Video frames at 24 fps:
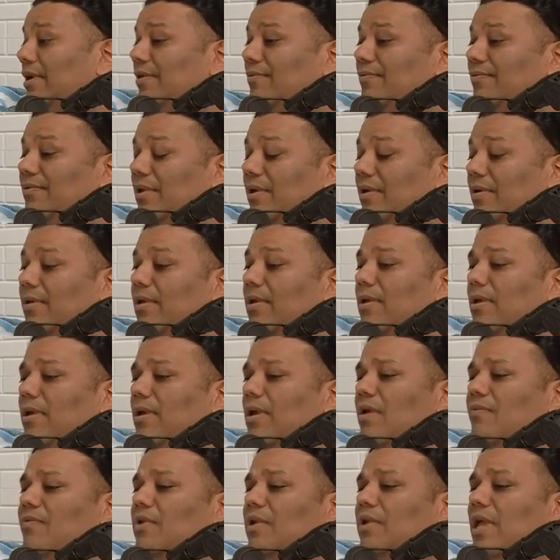
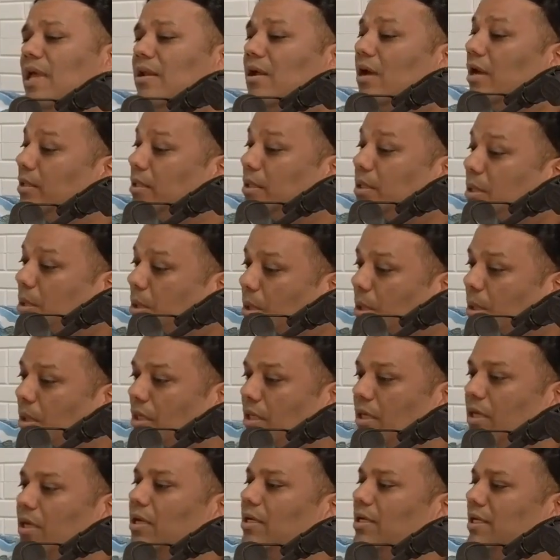If you cannot
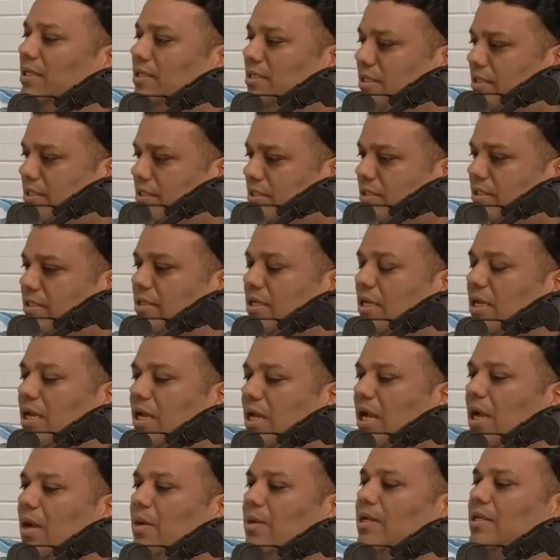cure a condition,
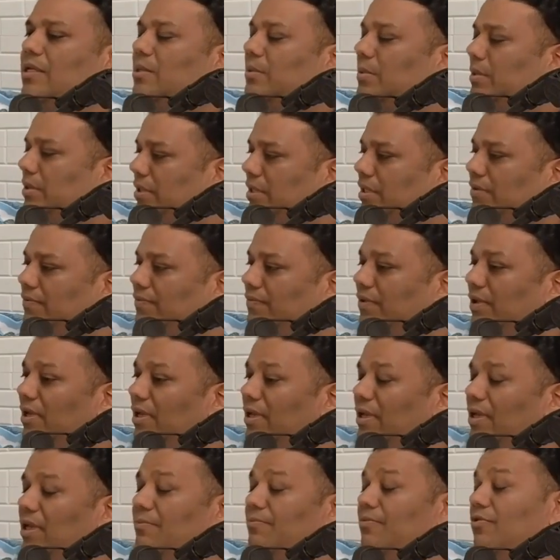how can you
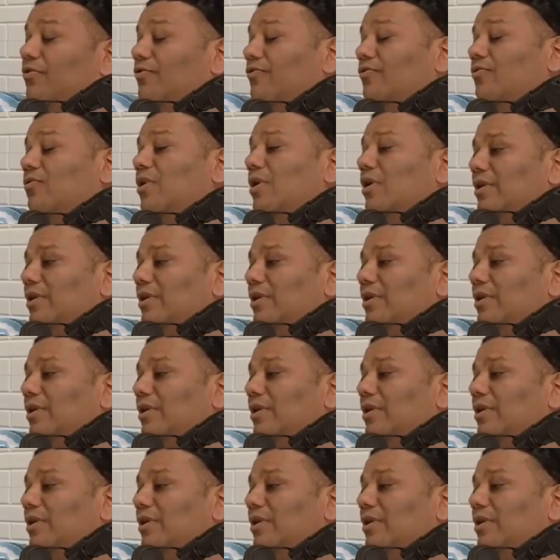improve